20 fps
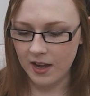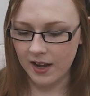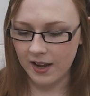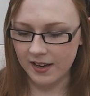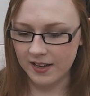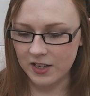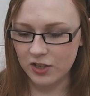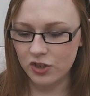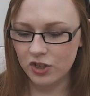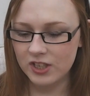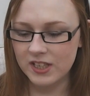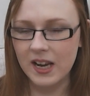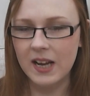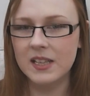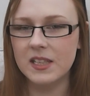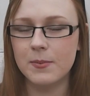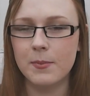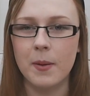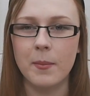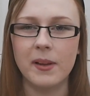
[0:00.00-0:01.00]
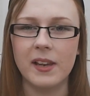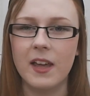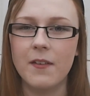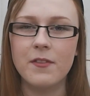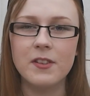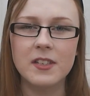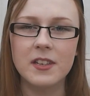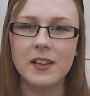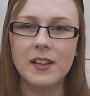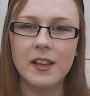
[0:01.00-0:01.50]
And it's just to add to my
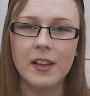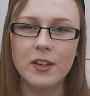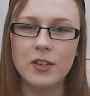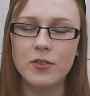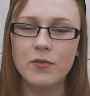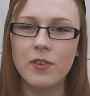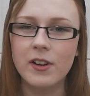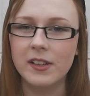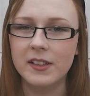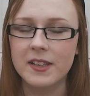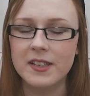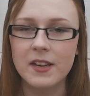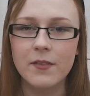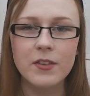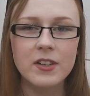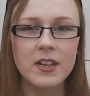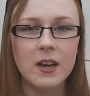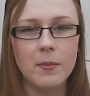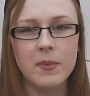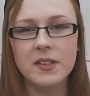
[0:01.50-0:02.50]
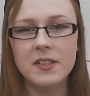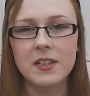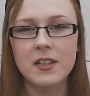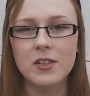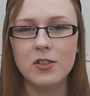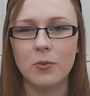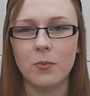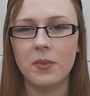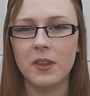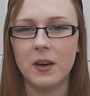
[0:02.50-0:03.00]
Maleficent collection really, is every time I
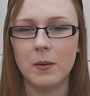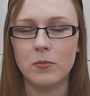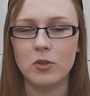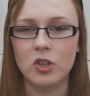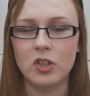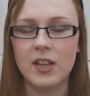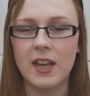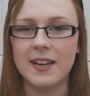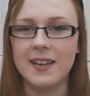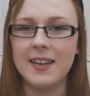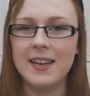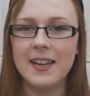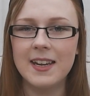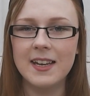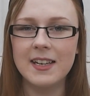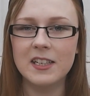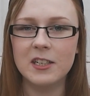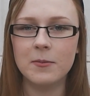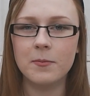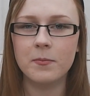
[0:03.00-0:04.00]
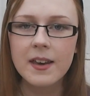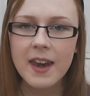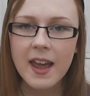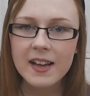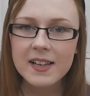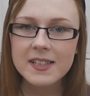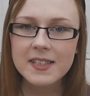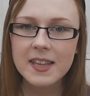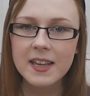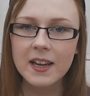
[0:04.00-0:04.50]
see something I'm just like, need.
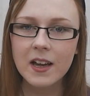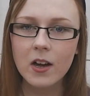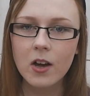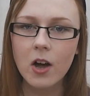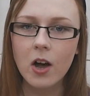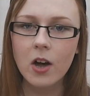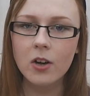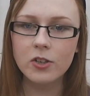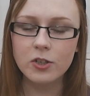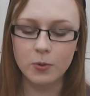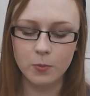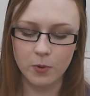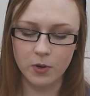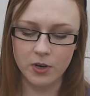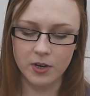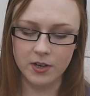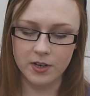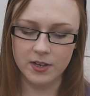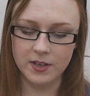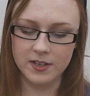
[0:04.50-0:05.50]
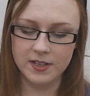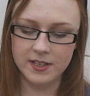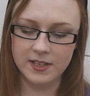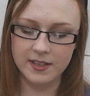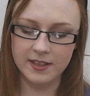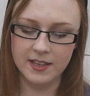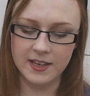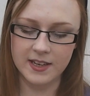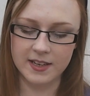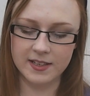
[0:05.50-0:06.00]
Next thing I got
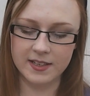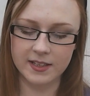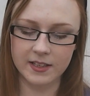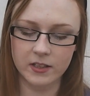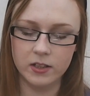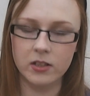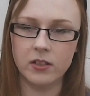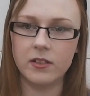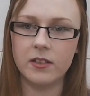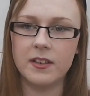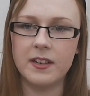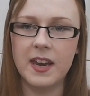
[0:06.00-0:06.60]
was these little